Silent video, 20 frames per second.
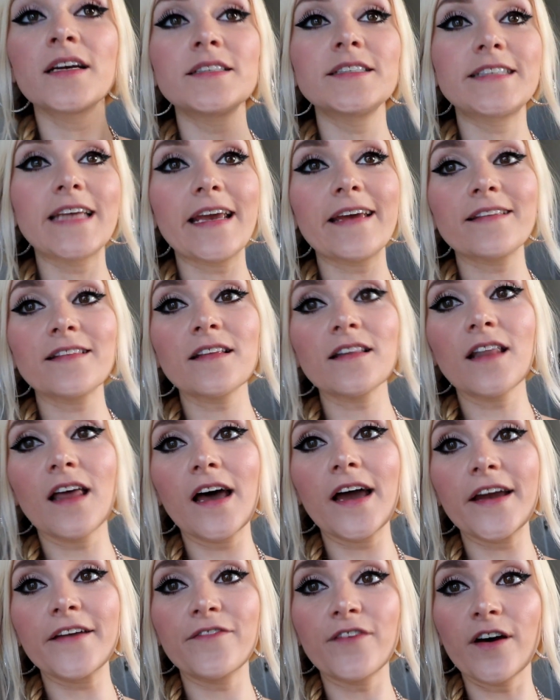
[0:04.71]
day in the
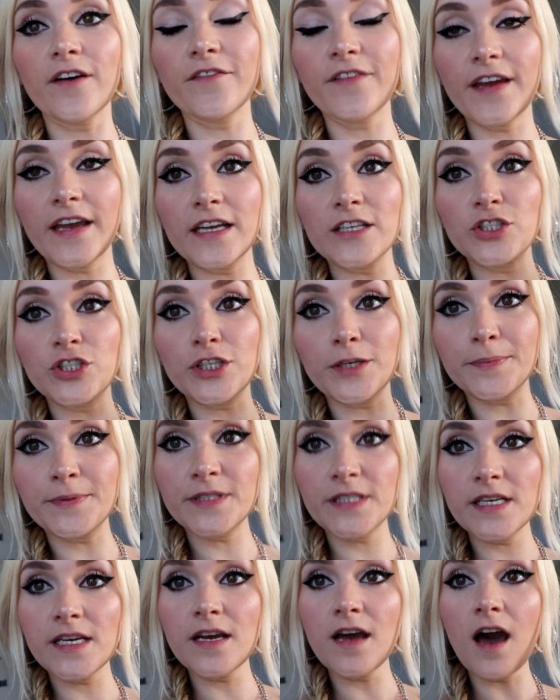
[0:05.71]
life of a
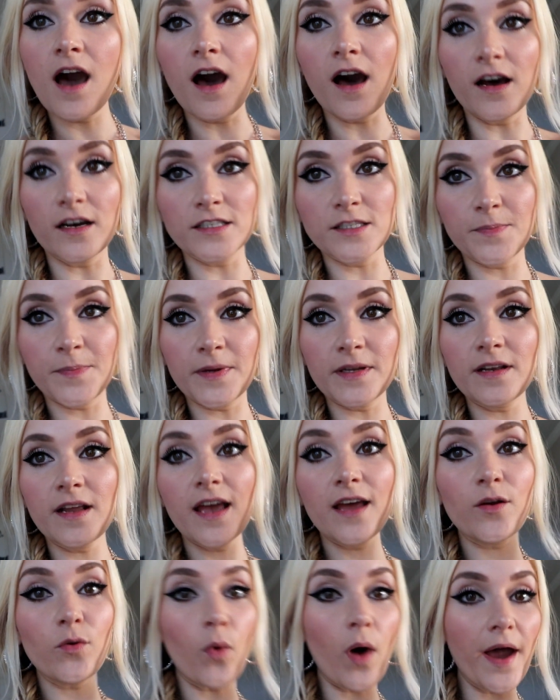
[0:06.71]
gypsy husband
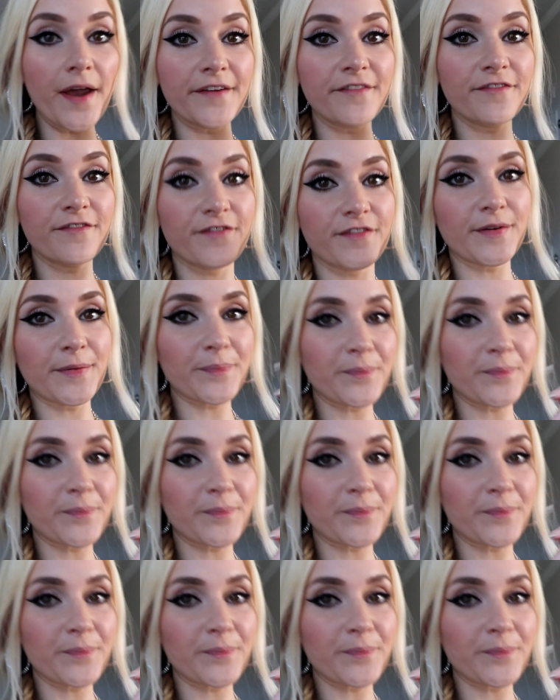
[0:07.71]
and wife.